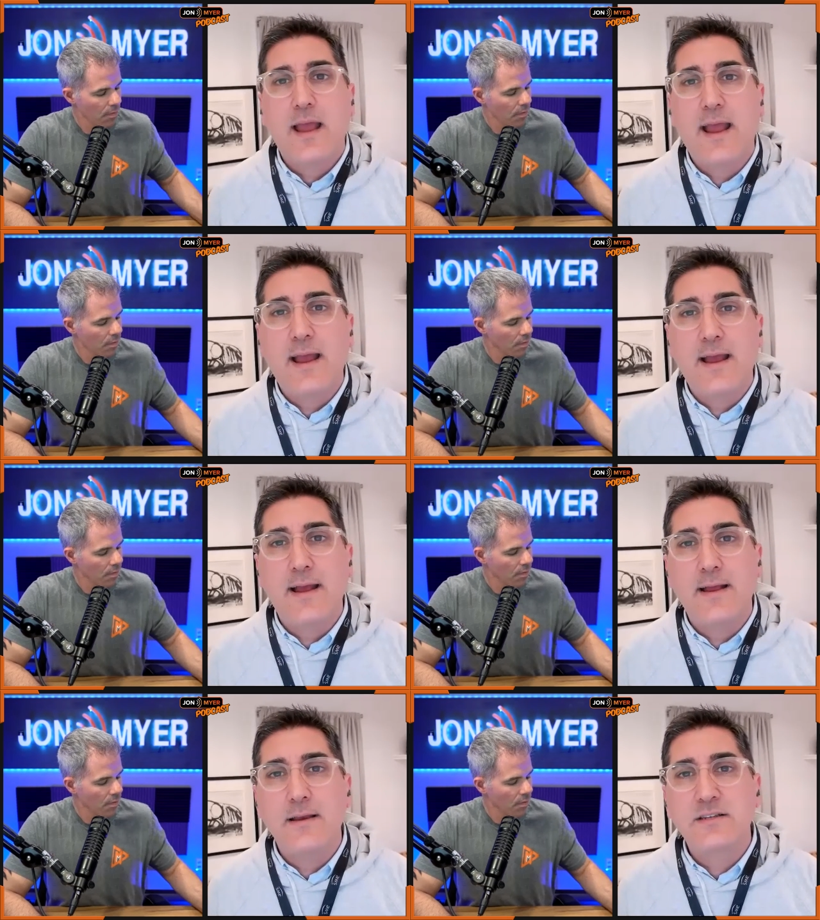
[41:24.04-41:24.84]

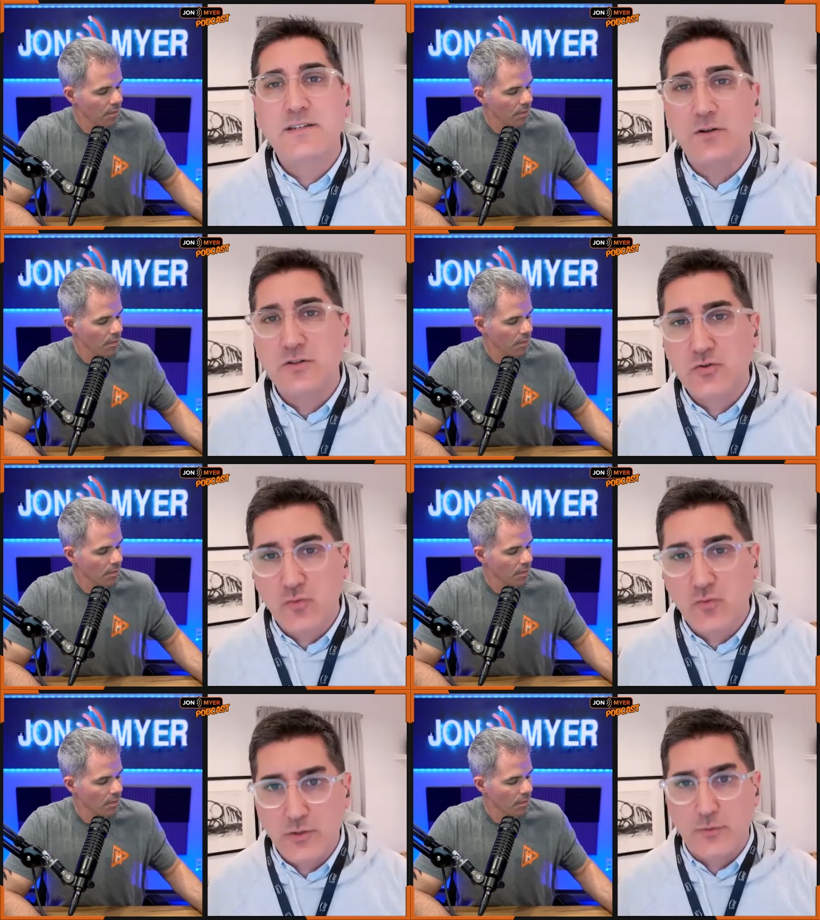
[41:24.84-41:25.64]
Speaker 1: And start
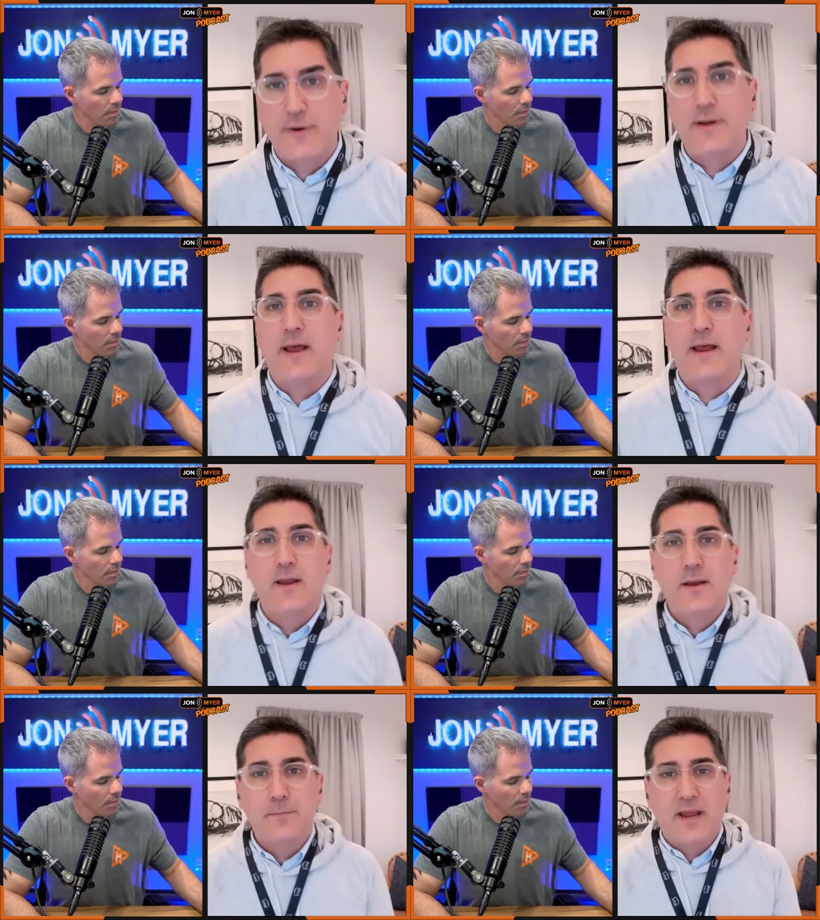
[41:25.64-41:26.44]
structuring it
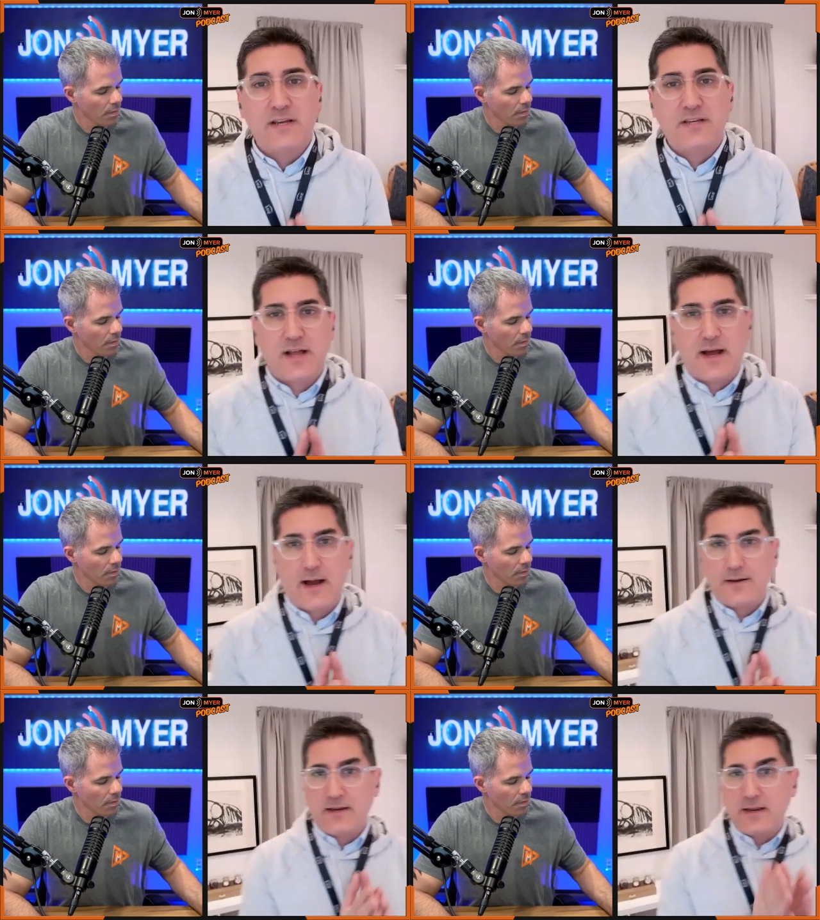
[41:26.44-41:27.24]
based
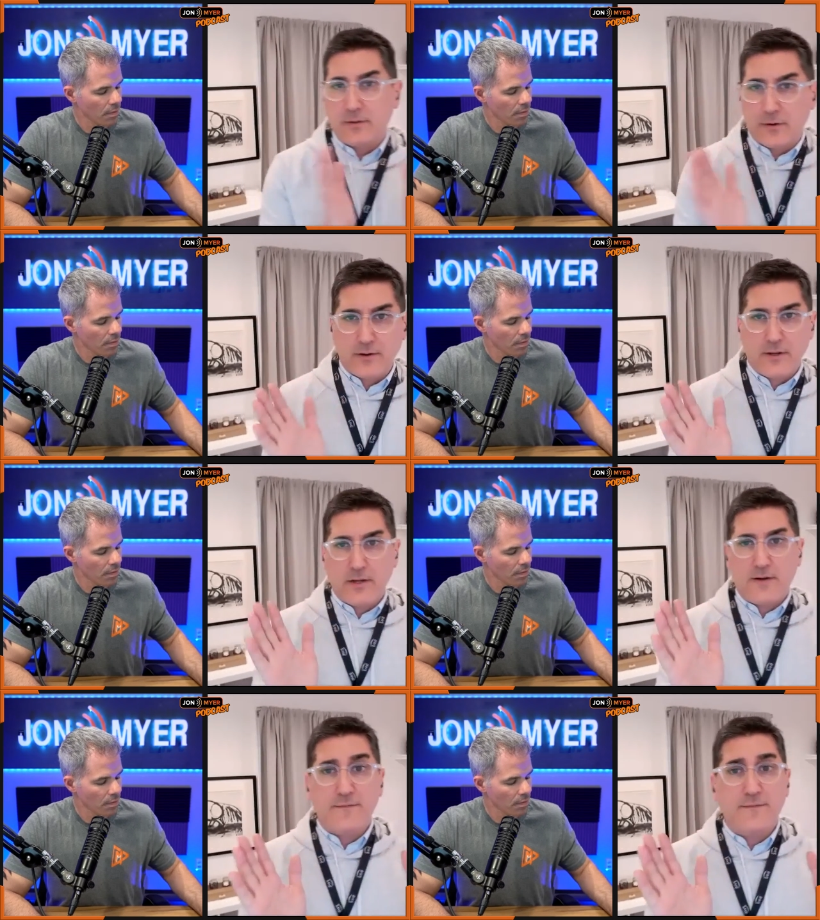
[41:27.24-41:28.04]
on either
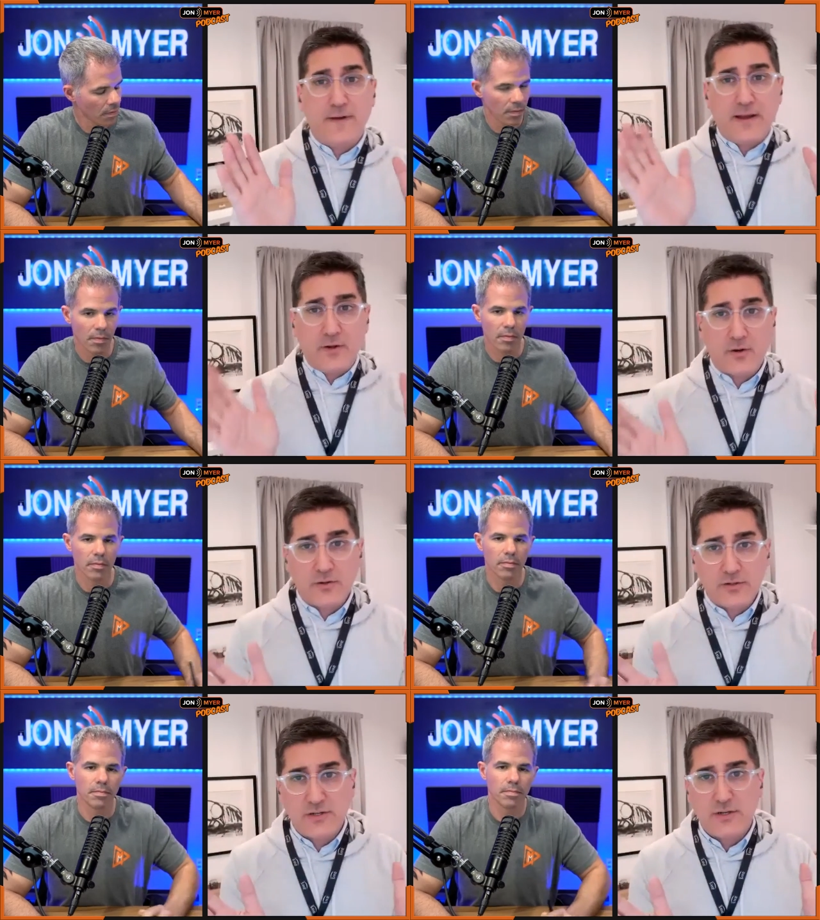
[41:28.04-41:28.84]

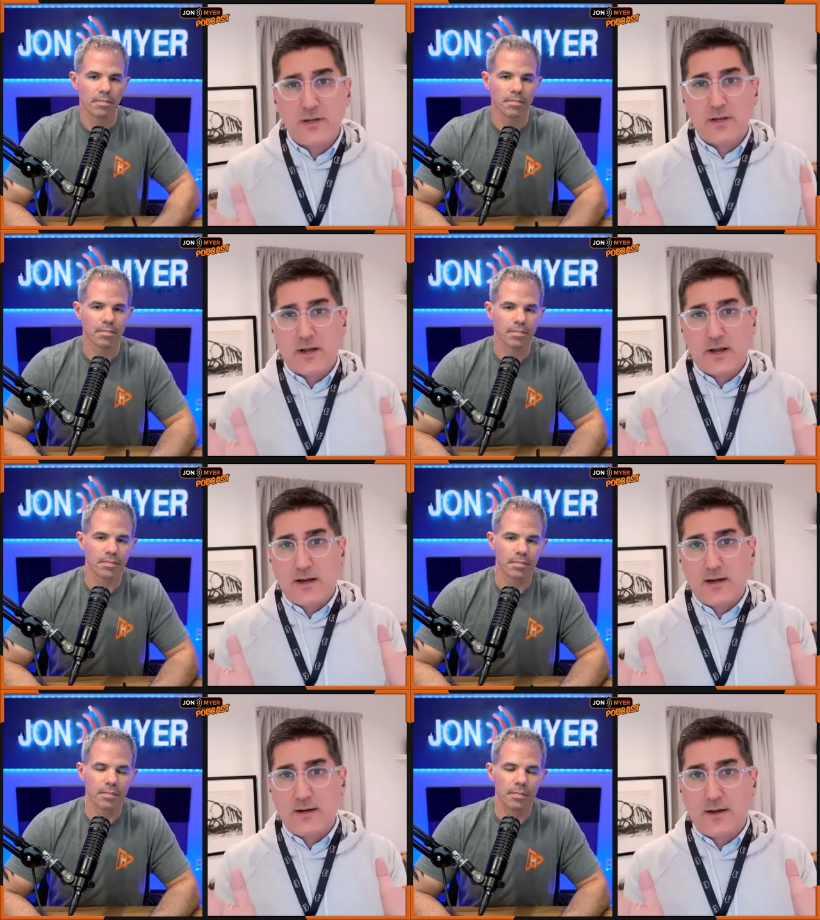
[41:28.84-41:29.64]
vendors,
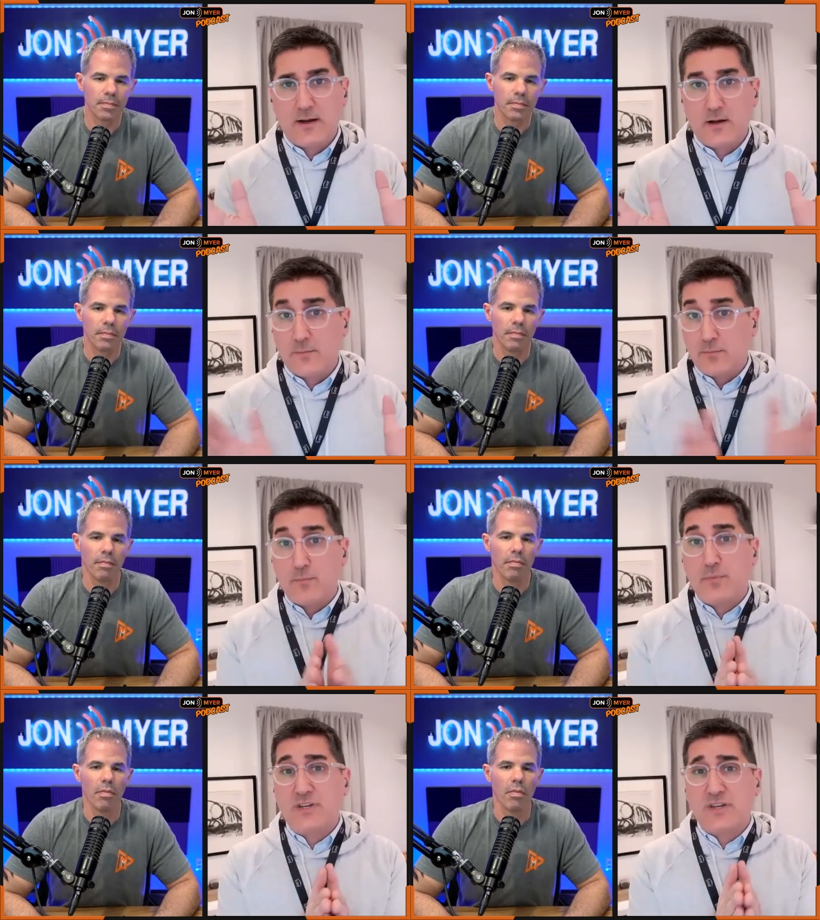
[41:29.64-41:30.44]
uh, uh,
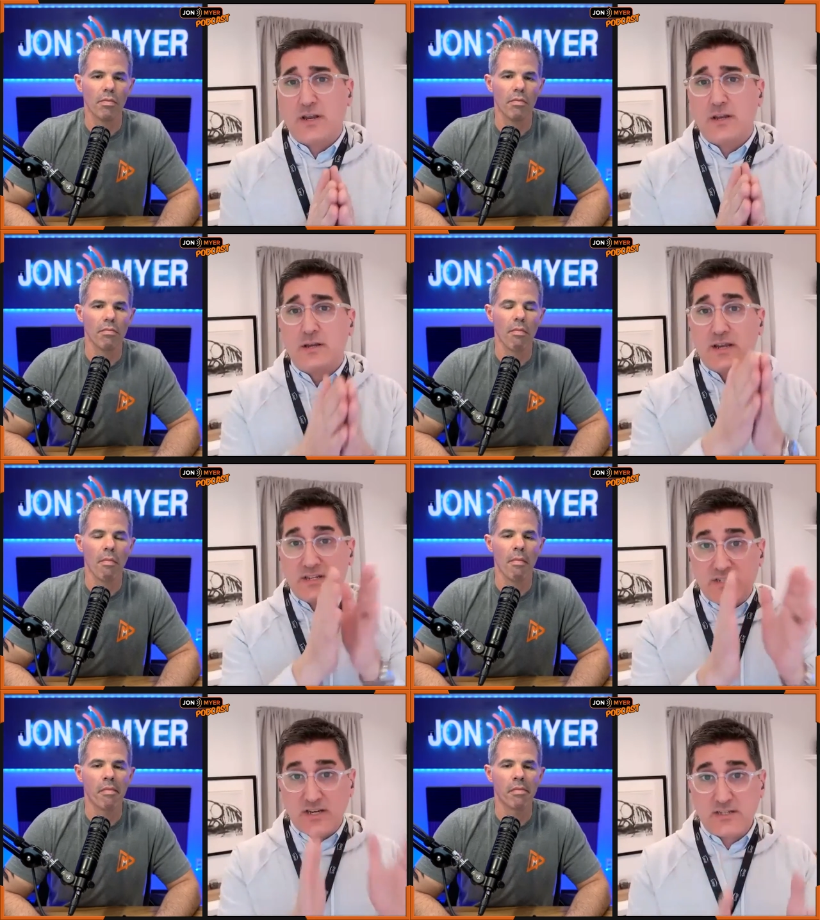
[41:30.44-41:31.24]

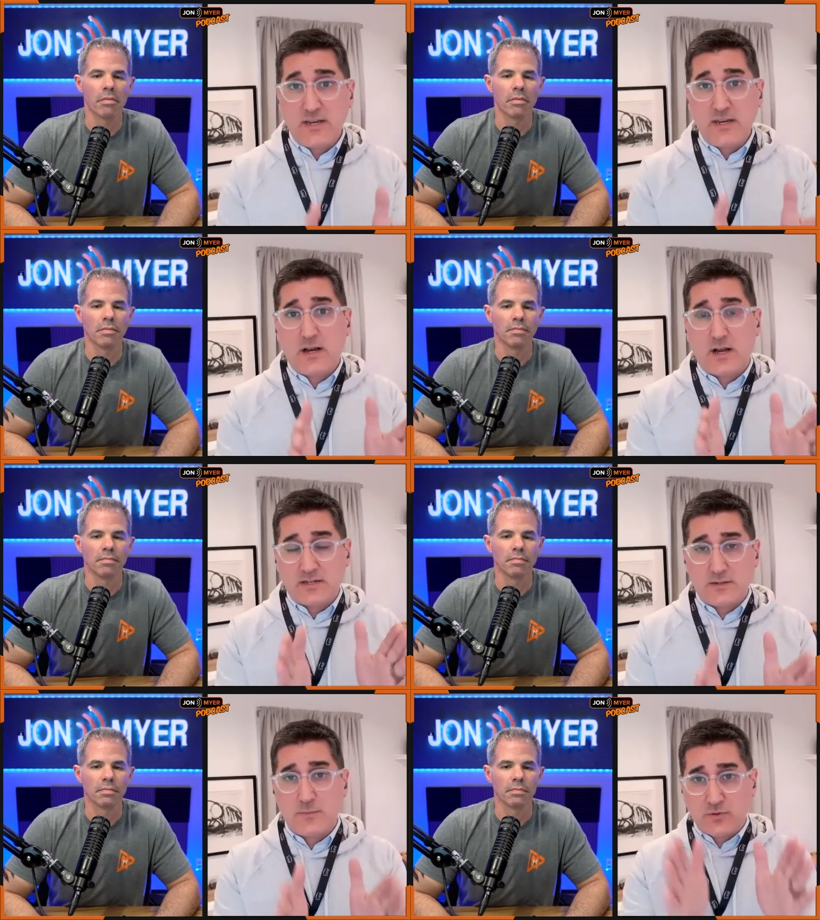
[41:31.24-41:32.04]
existing
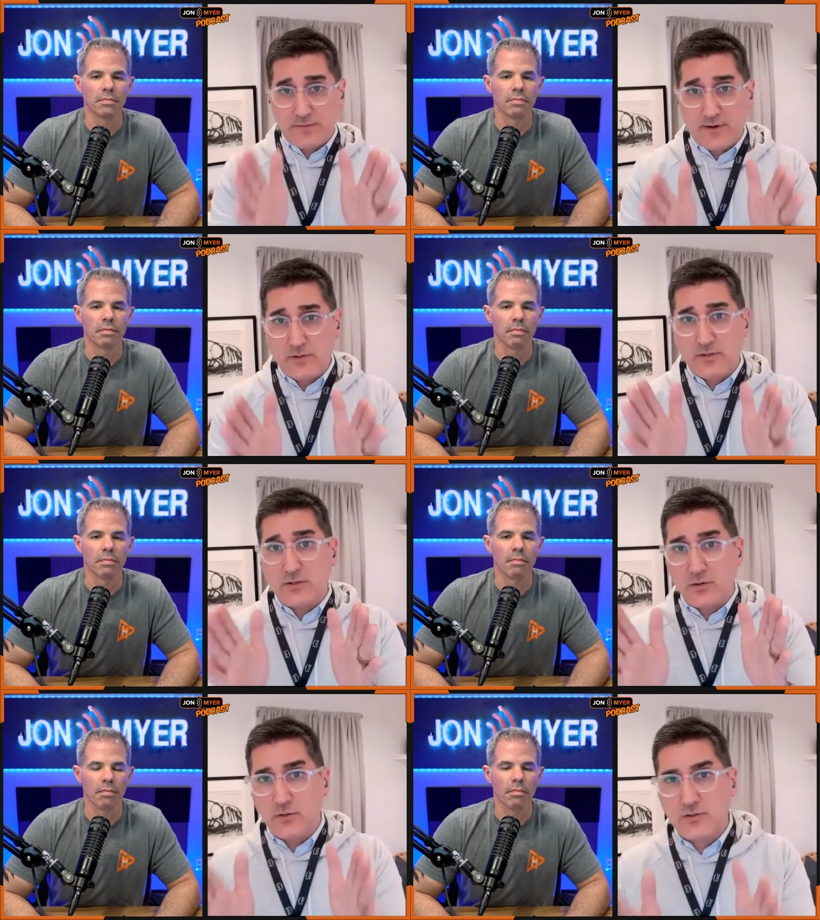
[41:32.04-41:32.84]
customers or vendors
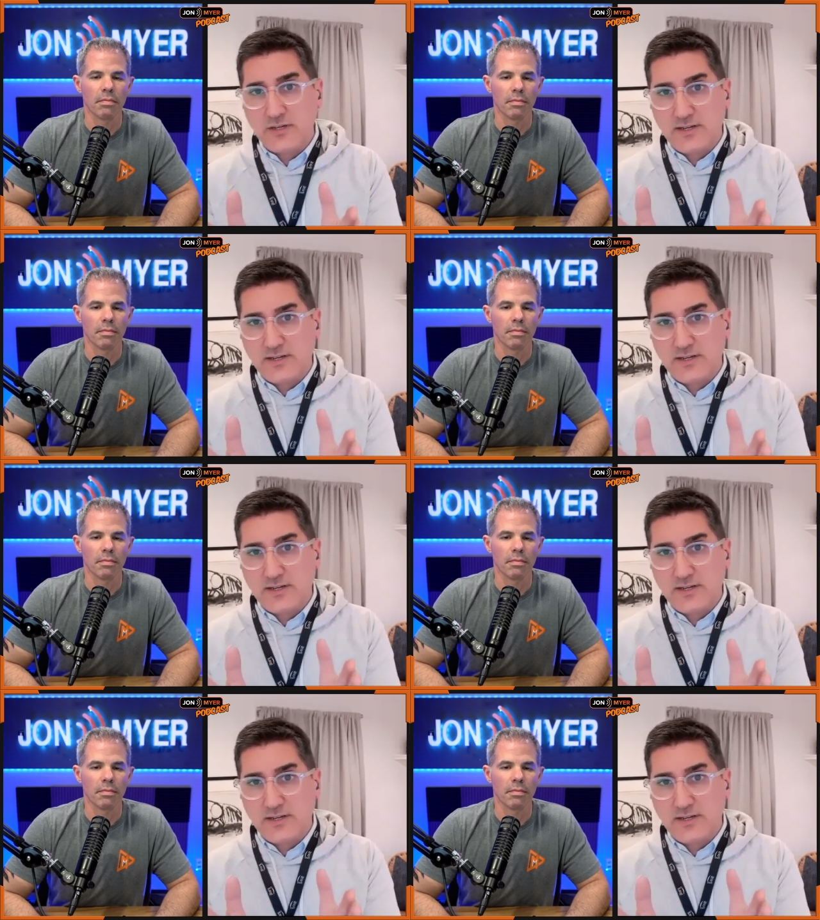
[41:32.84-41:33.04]
that you're using